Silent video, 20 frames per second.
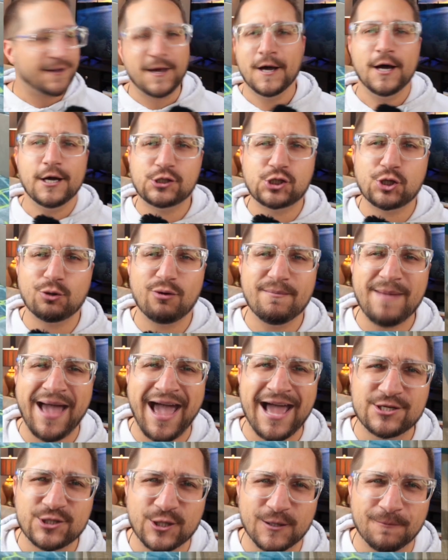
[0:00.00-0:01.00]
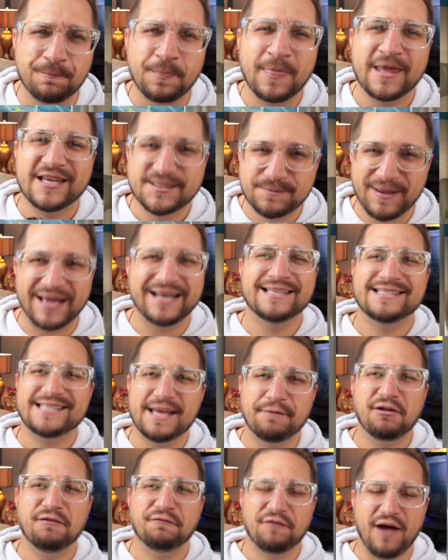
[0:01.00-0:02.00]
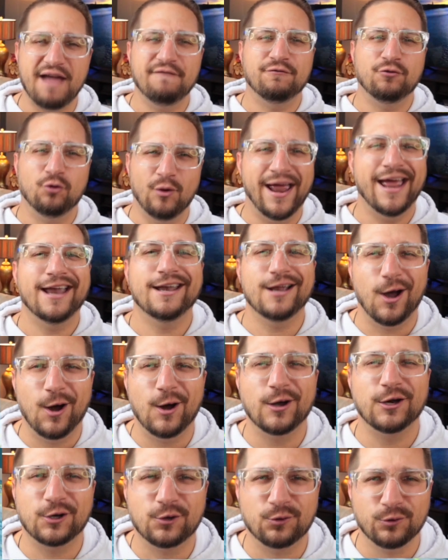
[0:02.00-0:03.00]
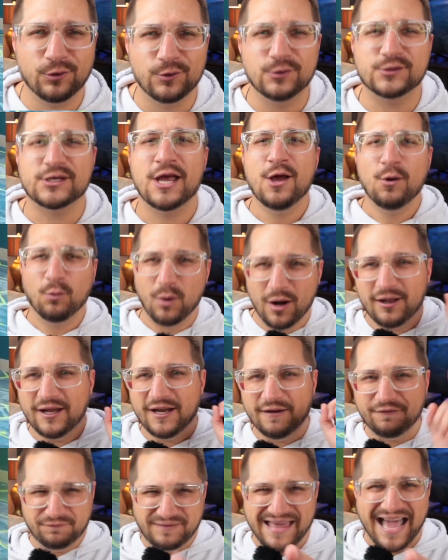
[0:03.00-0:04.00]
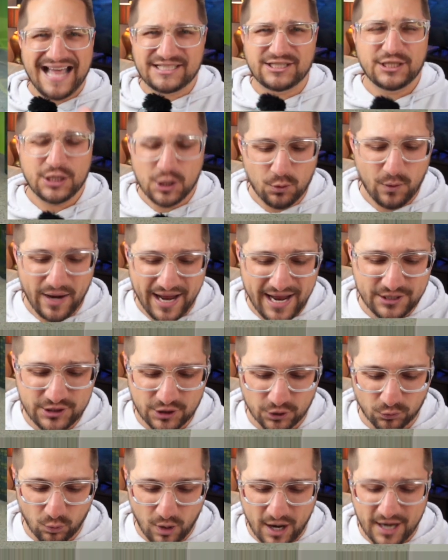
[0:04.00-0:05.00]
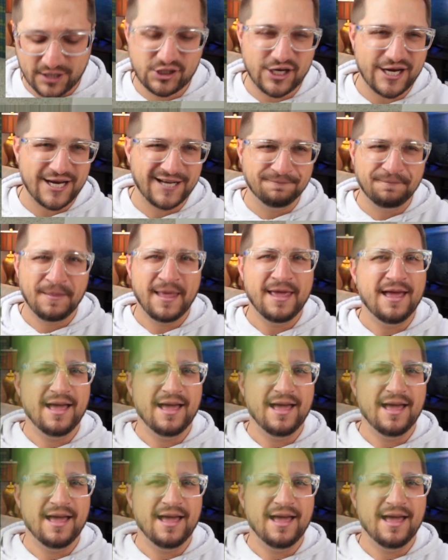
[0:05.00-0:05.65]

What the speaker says: Could you imagine spending 75 grand on a cruise? Well, if that's you and you're watching,